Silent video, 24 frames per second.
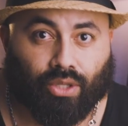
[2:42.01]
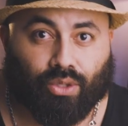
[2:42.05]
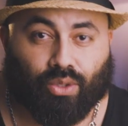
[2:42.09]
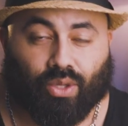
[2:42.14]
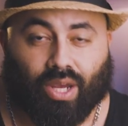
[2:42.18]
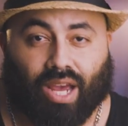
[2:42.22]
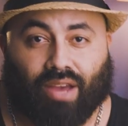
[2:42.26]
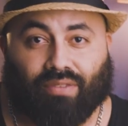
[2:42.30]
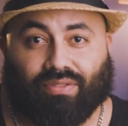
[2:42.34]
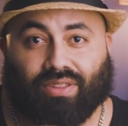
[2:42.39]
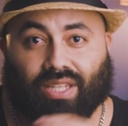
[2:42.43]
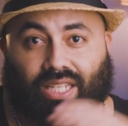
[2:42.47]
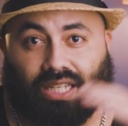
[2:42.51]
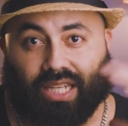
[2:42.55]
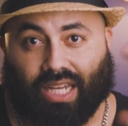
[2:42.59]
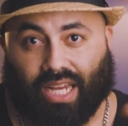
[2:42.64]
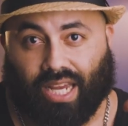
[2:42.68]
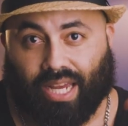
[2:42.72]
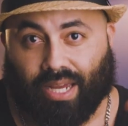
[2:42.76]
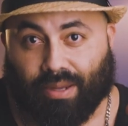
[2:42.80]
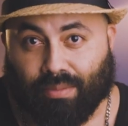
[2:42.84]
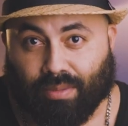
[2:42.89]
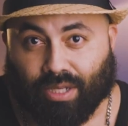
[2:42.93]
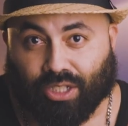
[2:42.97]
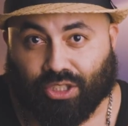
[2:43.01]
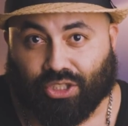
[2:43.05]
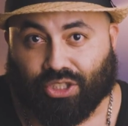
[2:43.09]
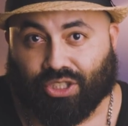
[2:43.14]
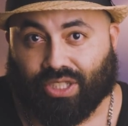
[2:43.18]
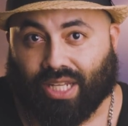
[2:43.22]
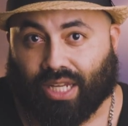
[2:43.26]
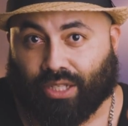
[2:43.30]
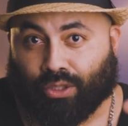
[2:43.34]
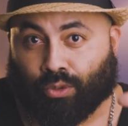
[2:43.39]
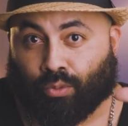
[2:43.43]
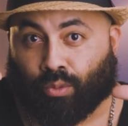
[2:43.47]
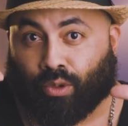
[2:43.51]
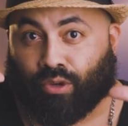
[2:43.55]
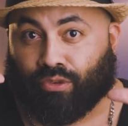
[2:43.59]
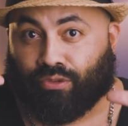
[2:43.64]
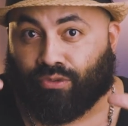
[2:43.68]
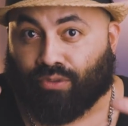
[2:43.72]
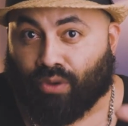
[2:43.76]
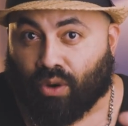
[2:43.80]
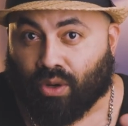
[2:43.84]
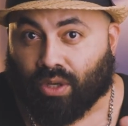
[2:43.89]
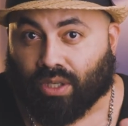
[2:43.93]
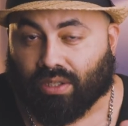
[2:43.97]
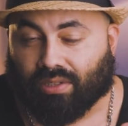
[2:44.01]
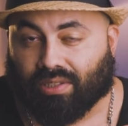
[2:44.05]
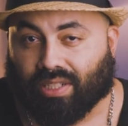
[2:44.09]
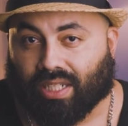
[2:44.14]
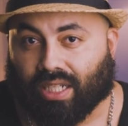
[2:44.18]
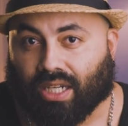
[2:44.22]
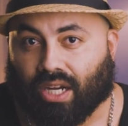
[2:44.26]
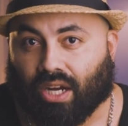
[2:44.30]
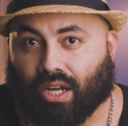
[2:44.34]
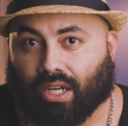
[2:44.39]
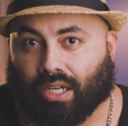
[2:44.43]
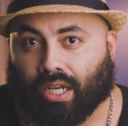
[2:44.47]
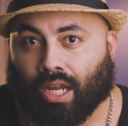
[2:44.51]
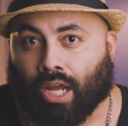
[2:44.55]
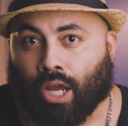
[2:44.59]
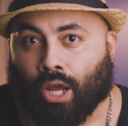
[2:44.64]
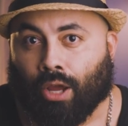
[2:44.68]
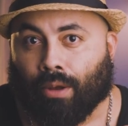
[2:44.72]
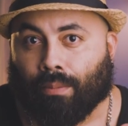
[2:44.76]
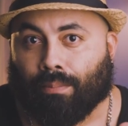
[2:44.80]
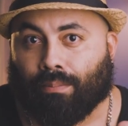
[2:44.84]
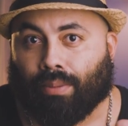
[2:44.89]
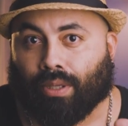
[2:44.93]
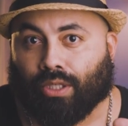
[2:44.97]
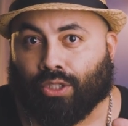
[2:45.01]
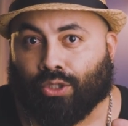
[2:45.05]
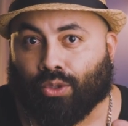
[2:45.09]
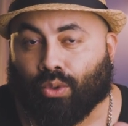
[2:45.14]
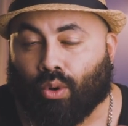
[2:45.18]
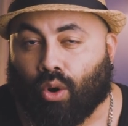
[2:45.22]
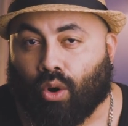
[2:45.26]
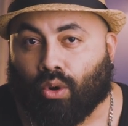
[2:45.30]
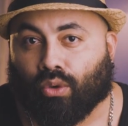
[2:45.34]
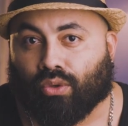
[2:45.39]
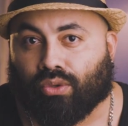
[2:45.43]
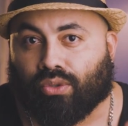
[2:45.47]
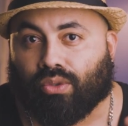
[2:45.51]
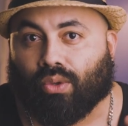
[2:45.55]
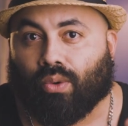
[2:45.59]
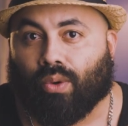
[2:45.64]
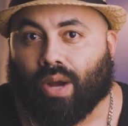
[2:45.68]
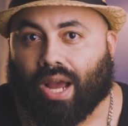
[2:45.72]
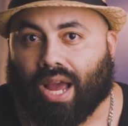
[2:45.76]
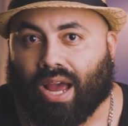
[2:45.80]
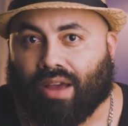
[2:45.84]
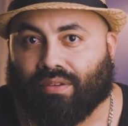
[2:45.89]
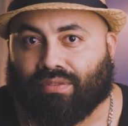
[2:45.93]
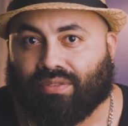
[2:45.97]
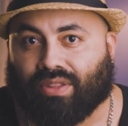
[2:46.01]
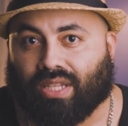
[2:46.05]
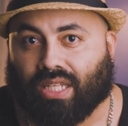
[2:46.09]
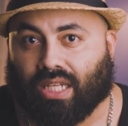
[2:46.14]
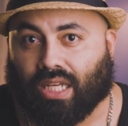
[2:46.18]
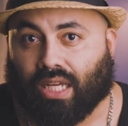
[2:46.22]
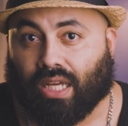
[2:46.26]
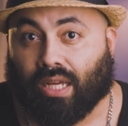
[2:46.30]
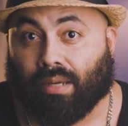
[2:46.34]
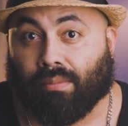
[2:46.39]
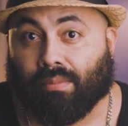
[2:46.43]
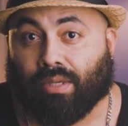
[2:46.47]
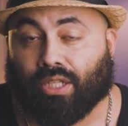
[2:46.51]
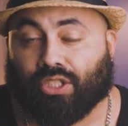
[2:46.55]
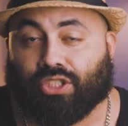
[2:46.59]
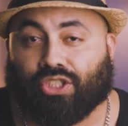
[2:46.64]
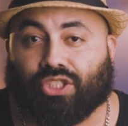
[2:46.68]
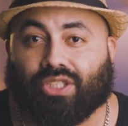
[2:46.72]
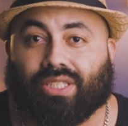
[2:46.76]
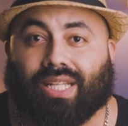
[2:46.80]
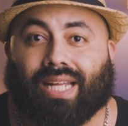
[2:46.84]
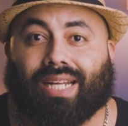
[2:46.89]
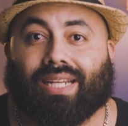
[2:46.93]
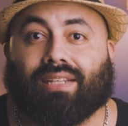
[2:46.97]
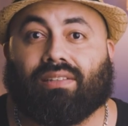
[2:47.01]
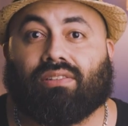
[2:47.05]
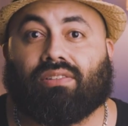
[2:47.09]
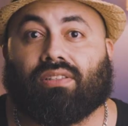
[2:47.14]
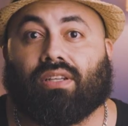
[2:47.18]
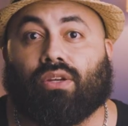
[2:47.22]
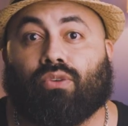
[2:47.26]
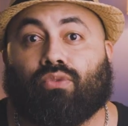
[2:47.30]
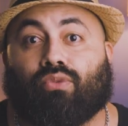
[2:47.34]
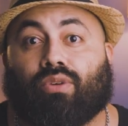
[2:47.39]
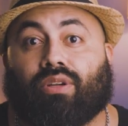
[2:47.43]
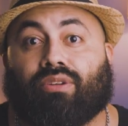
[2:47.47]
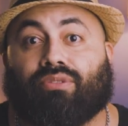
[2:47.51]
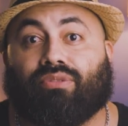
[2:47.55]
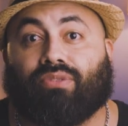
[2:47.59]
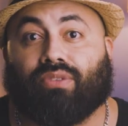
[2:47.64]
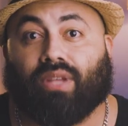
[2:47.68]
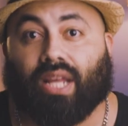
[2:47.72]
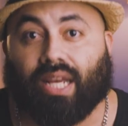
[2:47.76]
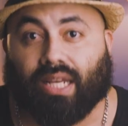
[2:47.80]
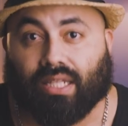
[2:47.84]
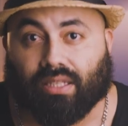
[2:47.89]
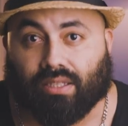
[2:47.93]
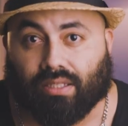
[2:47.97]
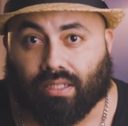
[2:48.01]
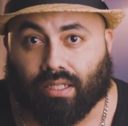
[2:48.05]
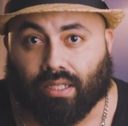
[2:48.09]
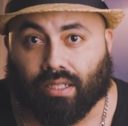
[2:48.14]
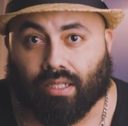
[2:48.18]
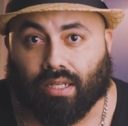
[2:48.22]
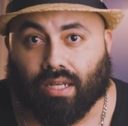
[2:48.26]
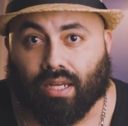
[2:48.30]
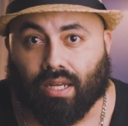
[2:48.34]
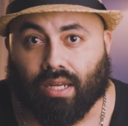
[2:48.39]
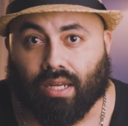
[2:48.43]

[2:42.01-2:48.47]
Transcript: You have the image that you were focusing on, but you also have the image that is reflected